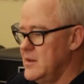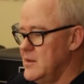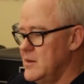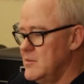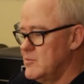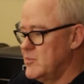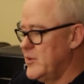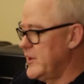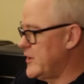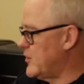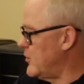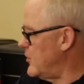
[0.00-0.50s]

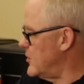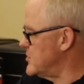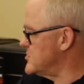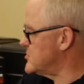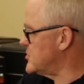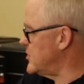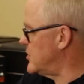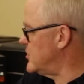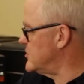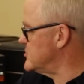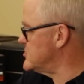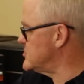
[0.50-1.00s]
Pre-chorus
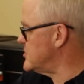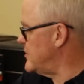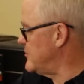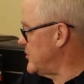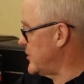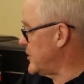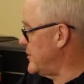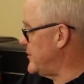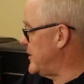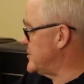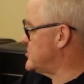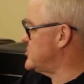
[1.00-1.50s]
goes, I'm
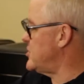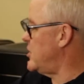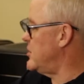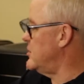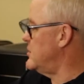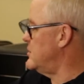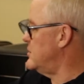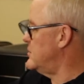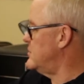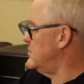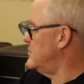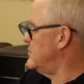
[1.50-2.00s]
looking at my
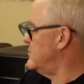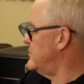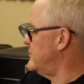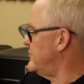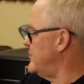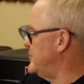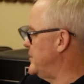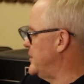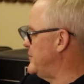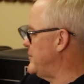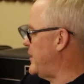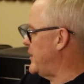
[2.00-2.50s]
chart,
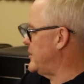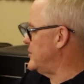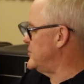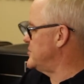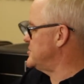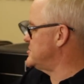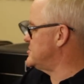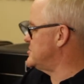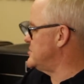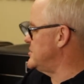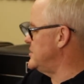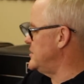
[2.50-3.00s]
from E minor to
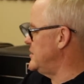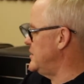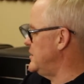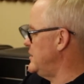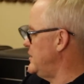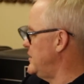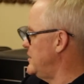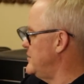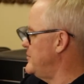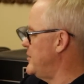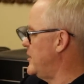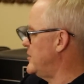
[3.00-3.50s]
C,
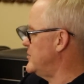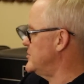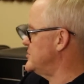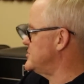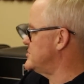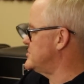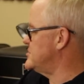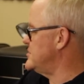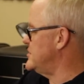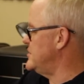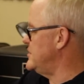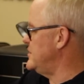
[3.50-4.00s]
E minor to
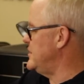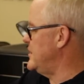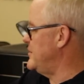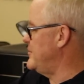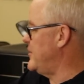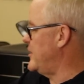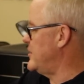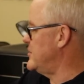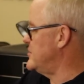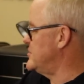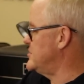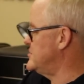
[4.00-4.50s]
C, E
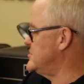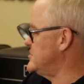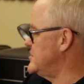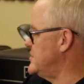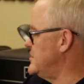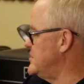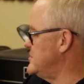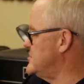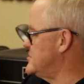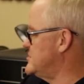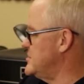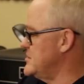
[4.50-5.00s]
minor to
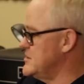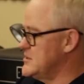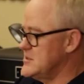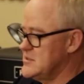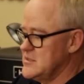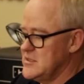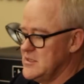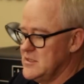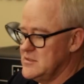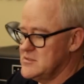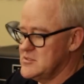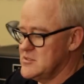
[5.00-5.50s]
D, C to
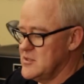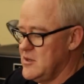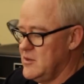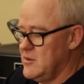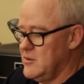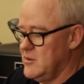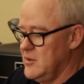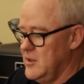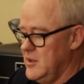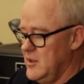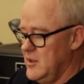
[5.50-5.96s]
D. So